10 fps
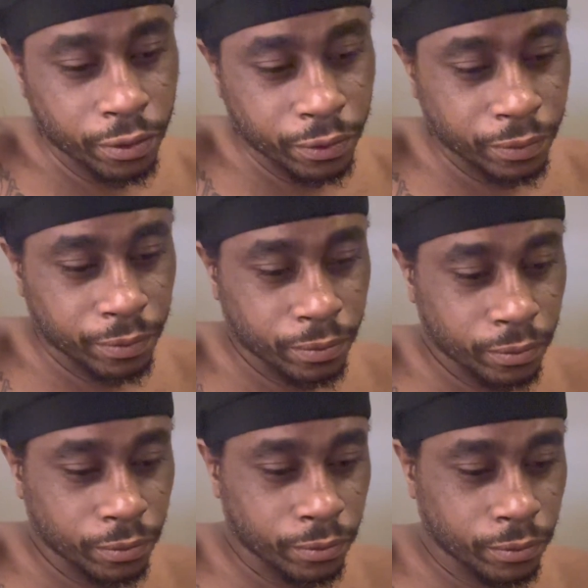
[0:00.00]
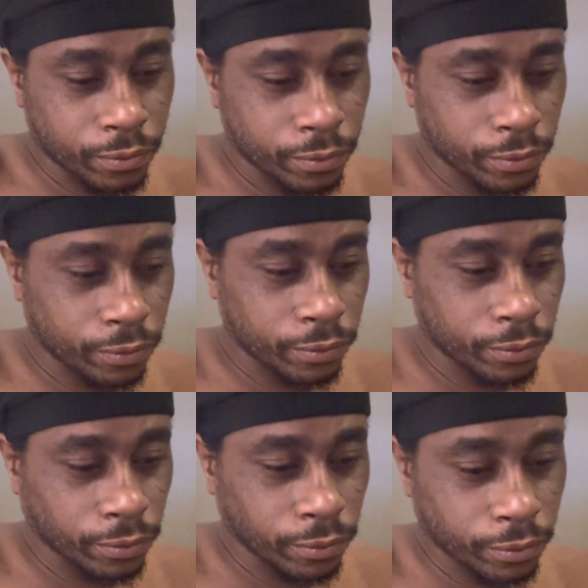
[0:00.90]

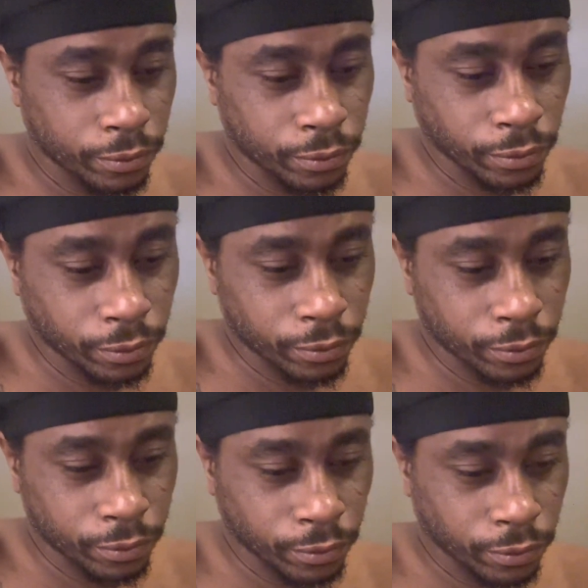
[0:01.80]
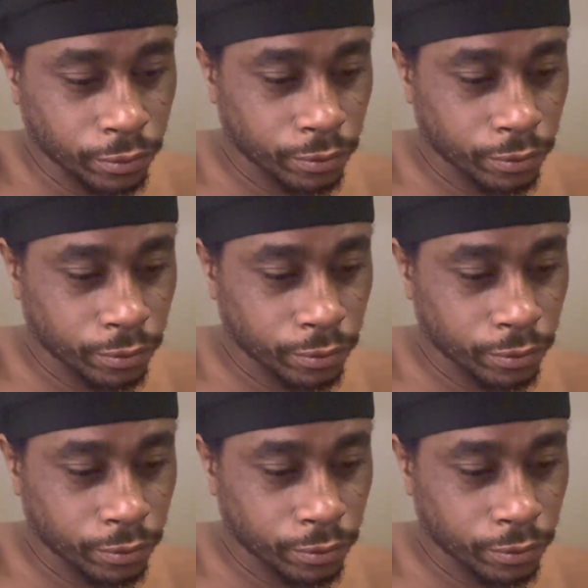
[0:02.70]
(silence)